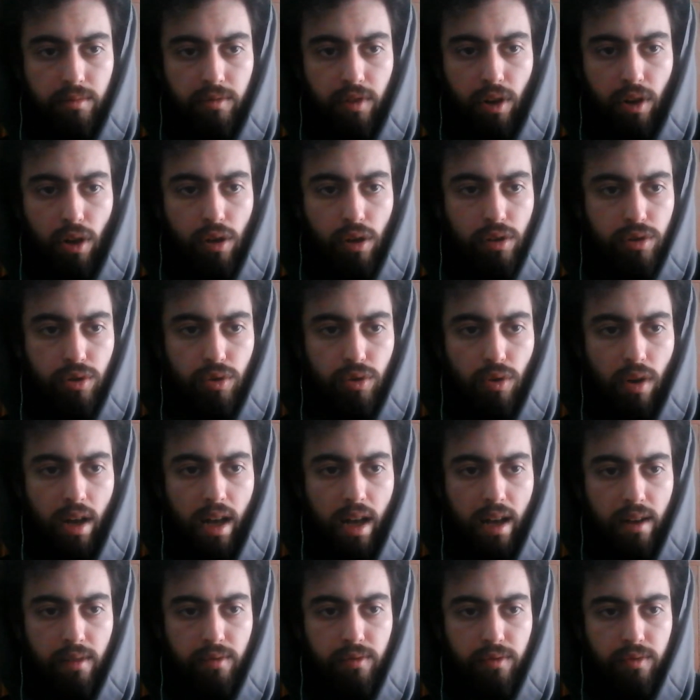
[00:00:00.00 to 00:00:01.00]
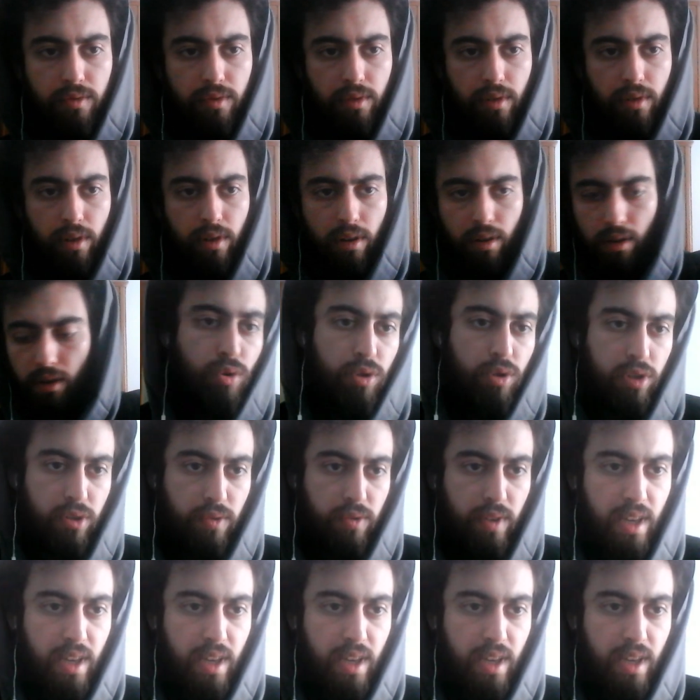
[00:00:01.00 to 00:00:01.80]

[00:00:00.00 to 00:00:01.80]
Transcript: we also have, of course,